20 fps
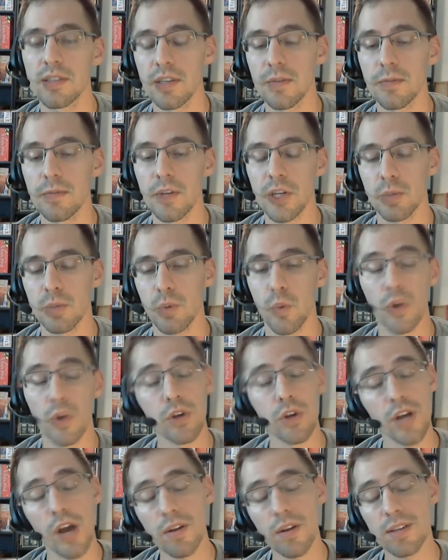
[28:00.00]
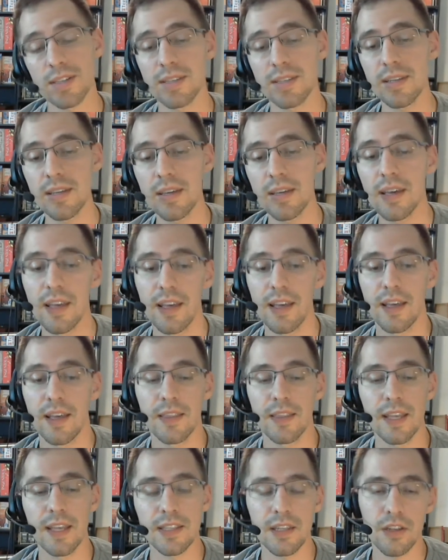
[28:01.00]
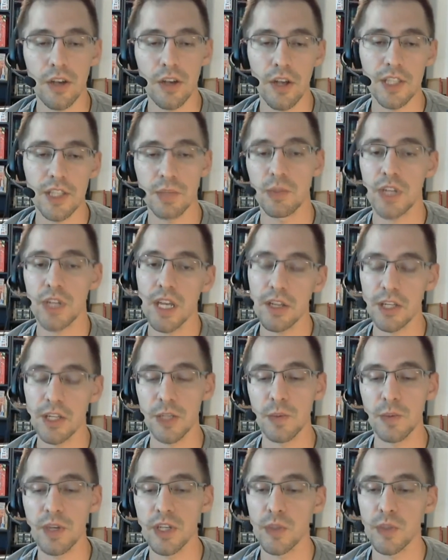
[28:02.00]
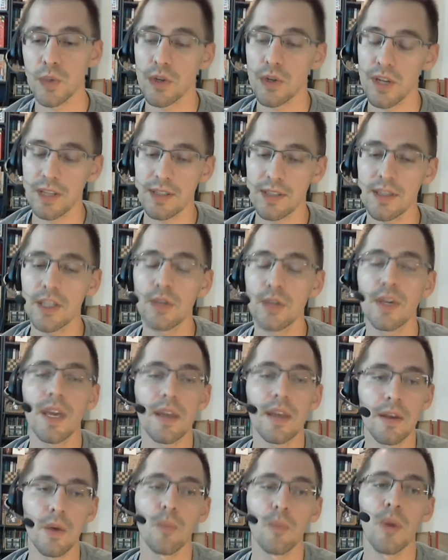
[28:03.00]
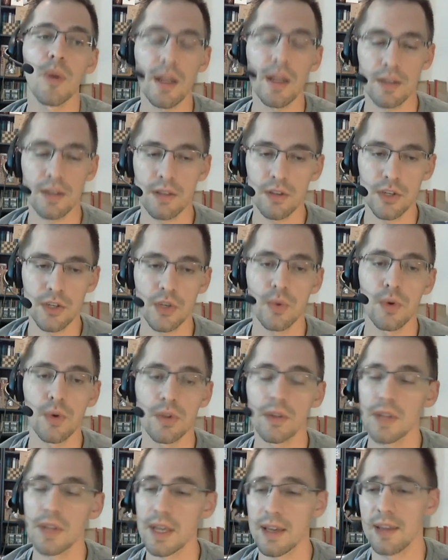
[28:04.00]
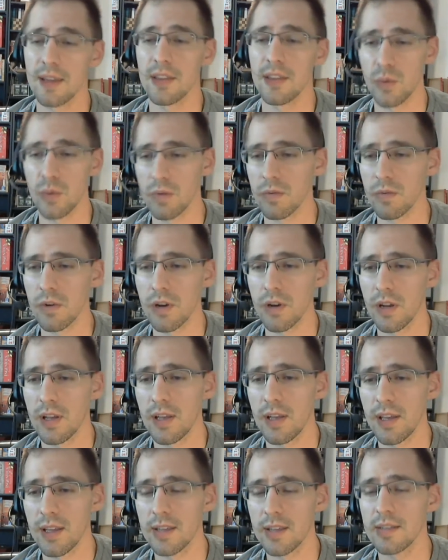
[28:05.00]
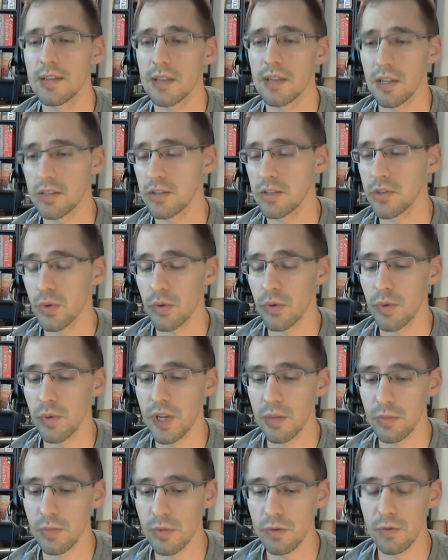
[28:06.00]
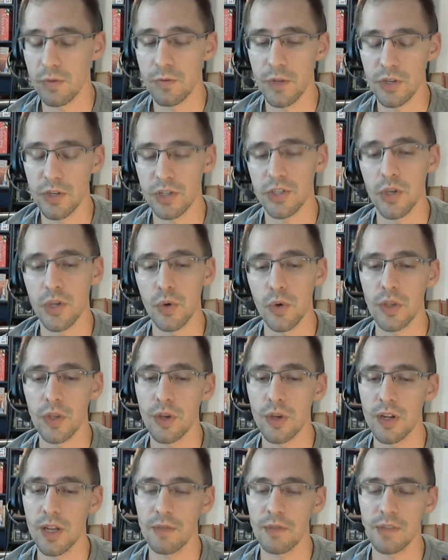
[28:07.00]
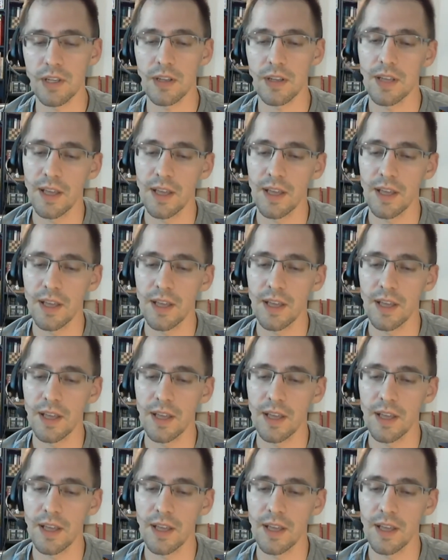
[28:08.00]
fish. But when you're out at sea, that's going to cause some challenges, because when you're at sea, you can't come back to the shore, the lake, and the river to catch the shore, the lake, and river fish. So you're going to have to